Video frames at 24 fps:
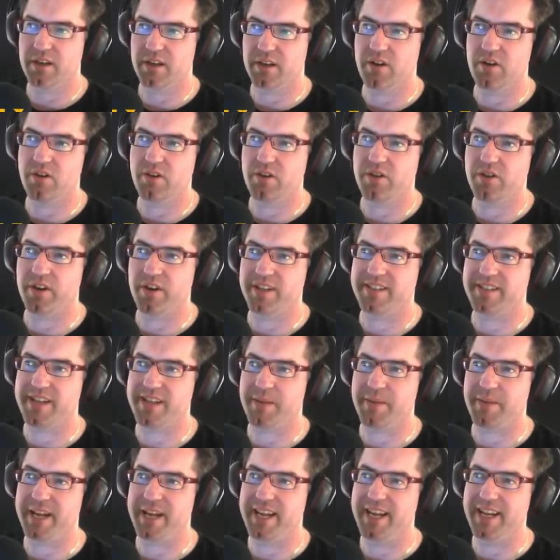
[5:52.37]
Oh, nice
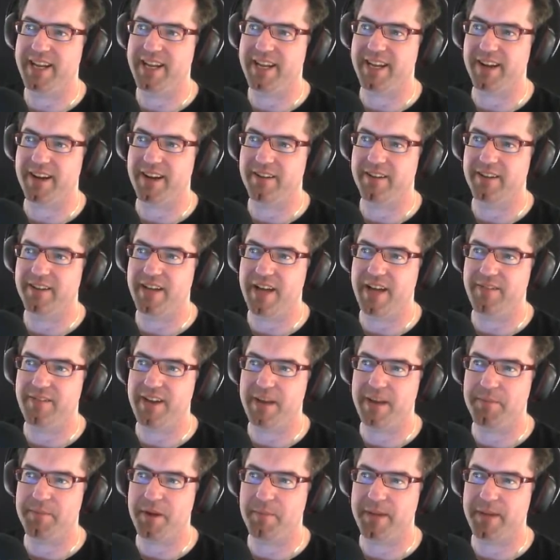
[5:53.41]
dummy. Here you go. Have an
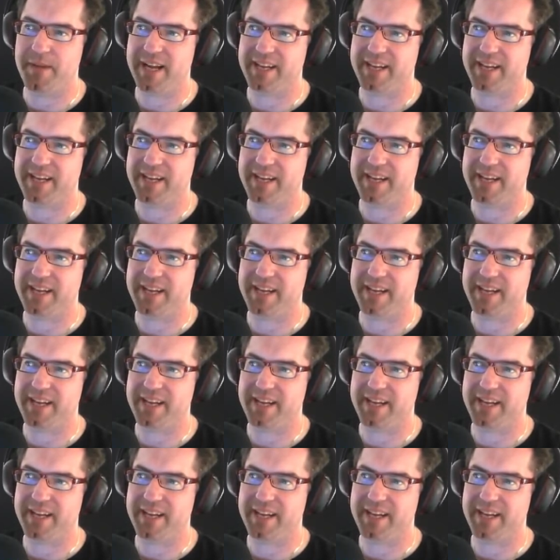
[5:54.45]
ammo pack.